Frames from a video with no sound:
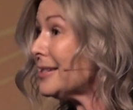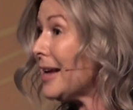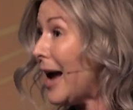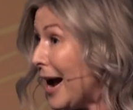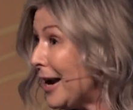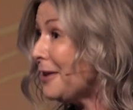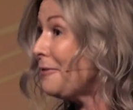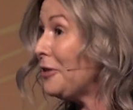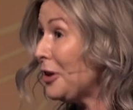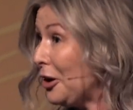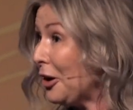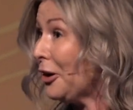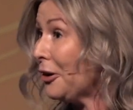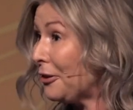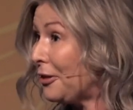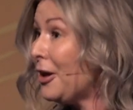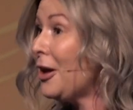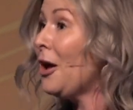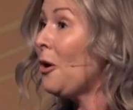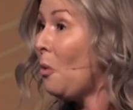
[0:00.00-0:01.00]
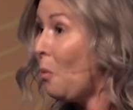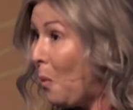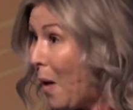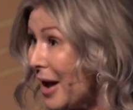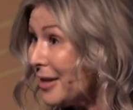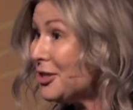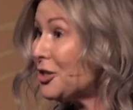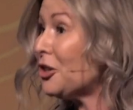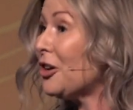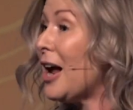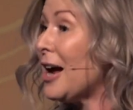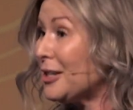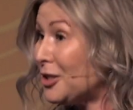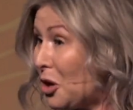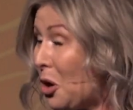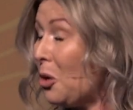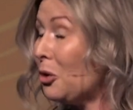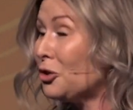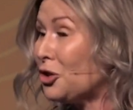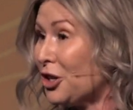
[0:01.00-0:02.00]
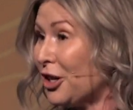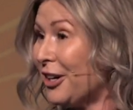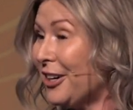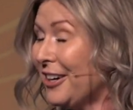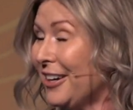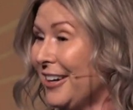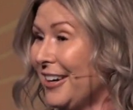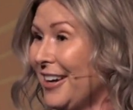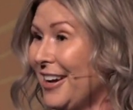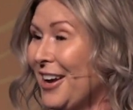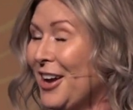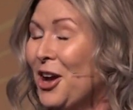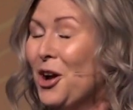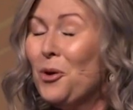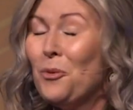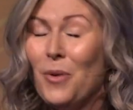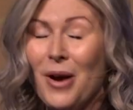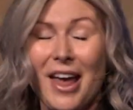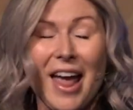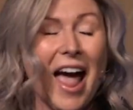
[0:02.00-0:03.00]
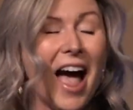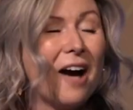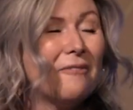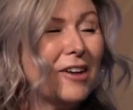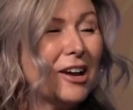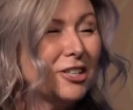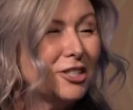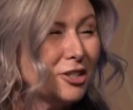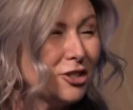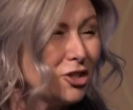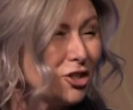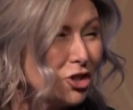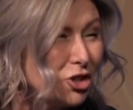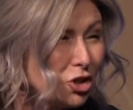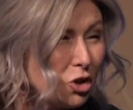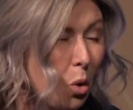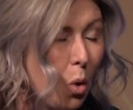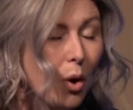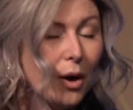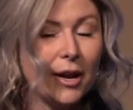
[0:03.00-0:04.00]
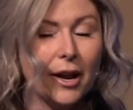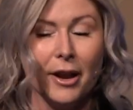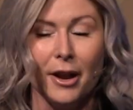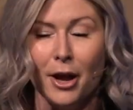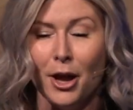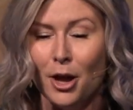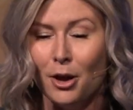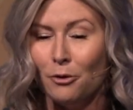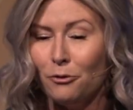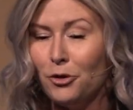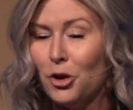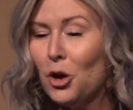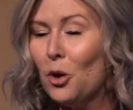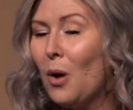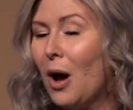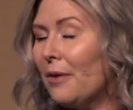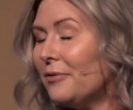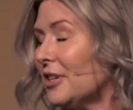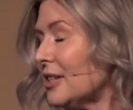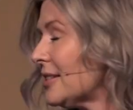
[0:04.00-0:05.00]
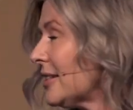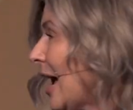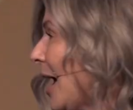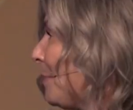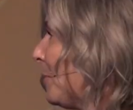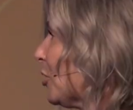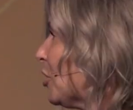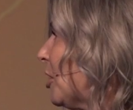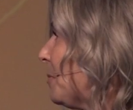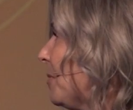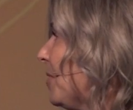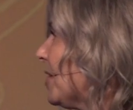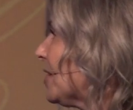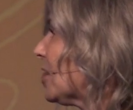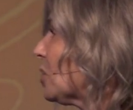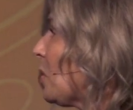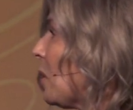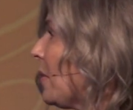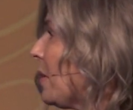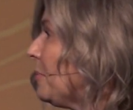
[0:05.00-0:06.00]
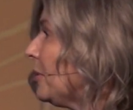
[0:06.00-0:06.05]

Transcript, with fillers: side of the earth, westernized culture. We have a distorted view of discipleship, and this is what